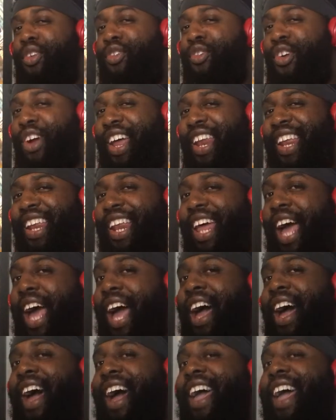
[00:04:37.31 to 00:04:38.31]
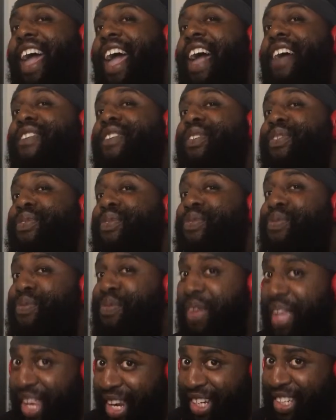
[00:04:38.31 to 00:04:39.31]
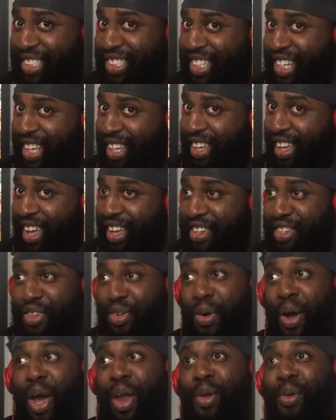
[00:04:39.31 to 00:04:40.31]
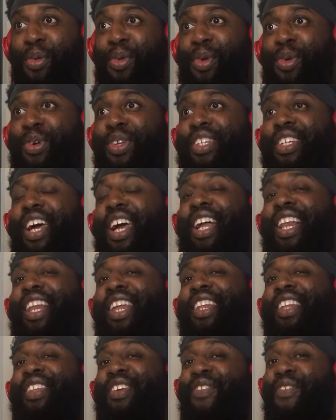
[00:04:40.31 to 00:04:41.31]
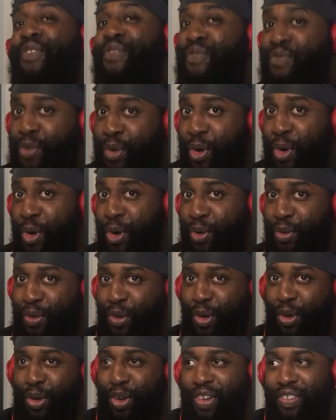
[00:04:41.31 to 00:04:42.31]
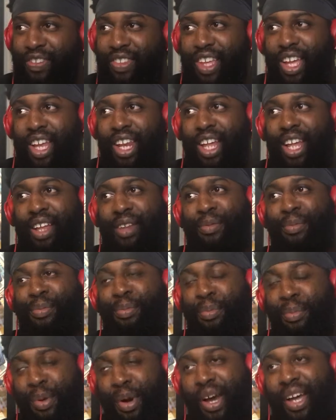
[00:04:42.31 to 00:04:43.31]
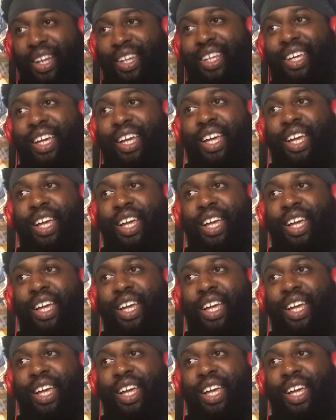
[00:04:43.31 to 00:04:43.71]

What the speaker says: Granted, I haven't finished it yet, so I don't know exactly the full role of that, but